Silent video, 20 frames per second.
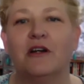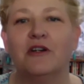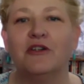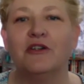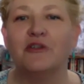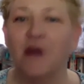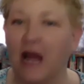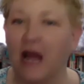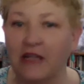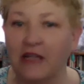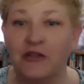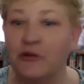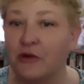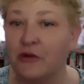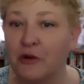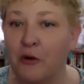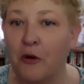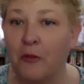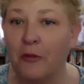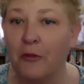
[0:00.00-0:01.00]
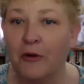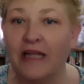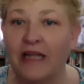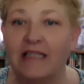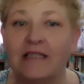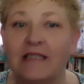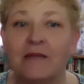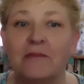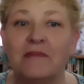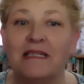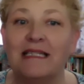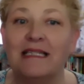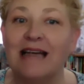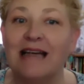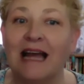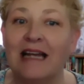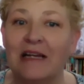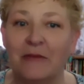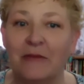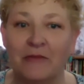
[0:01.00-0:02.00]
trying to incorporate some
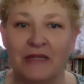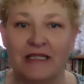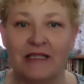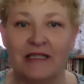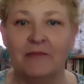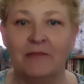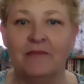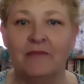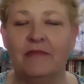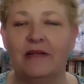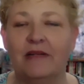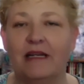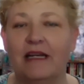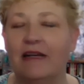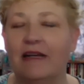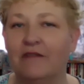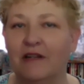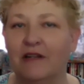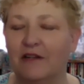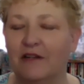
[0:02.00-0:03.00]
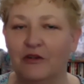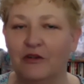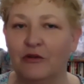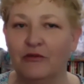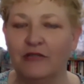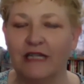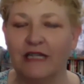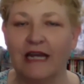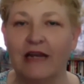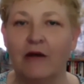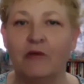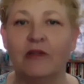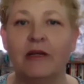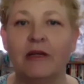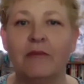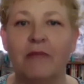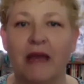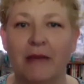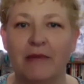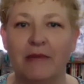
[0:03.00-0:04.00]
dynamism, even if you take only
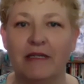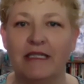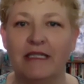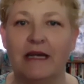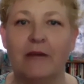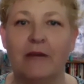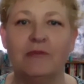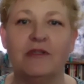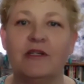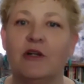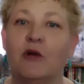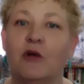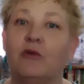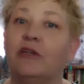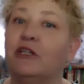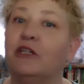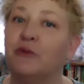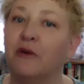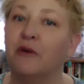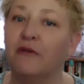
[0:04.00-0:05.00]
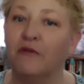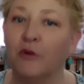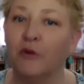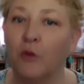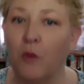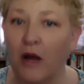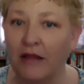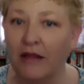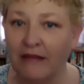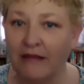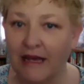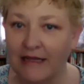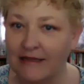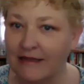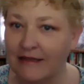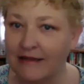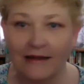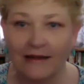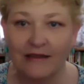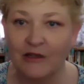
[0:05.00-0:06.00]
baby steps and only do it for one
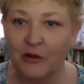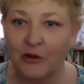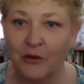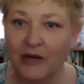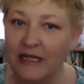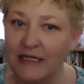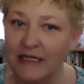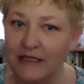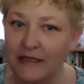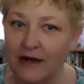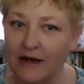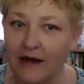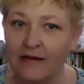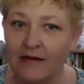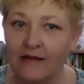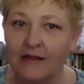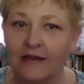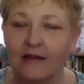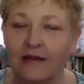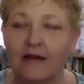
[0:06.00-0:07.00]
lesson, that's a great start.